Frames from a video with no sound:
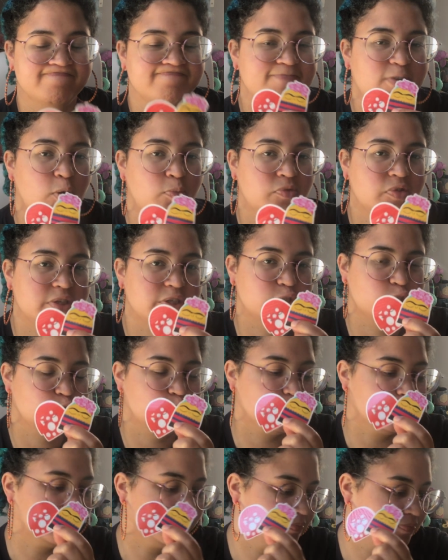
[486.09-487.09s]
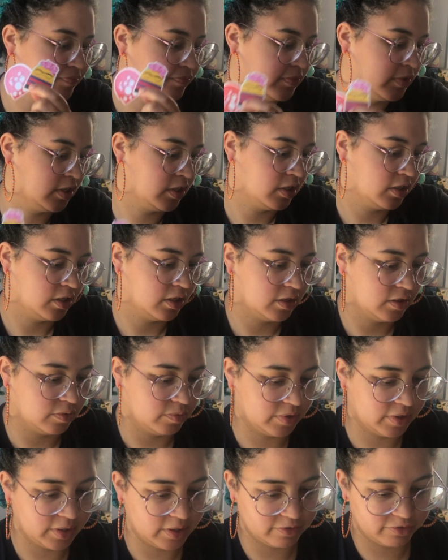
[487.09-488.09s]
Hopefully soon,
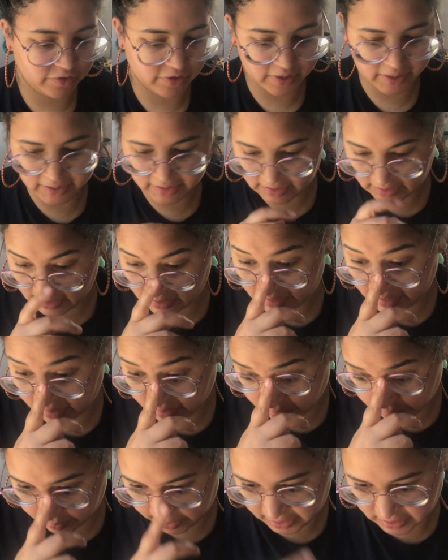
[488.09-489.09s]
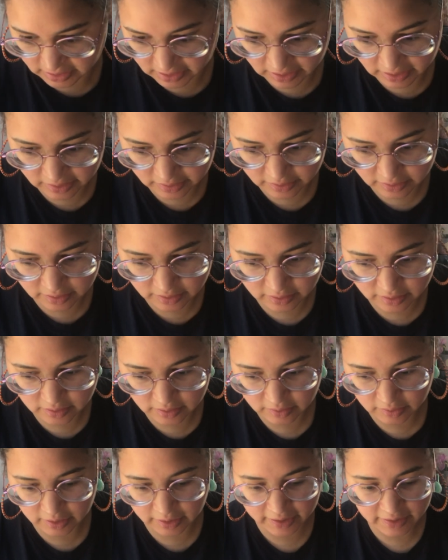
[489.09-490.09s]
when I feel like sitting down and painting,
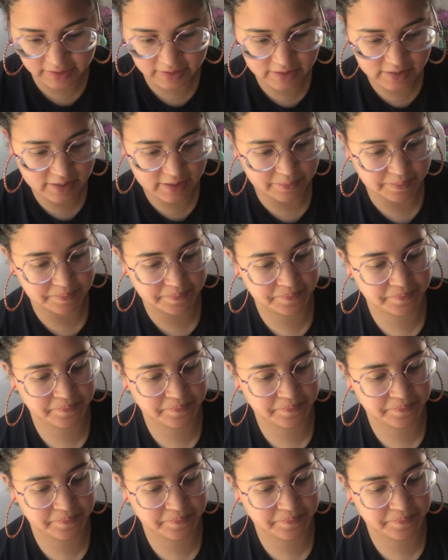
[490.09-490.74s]
I'll get these done.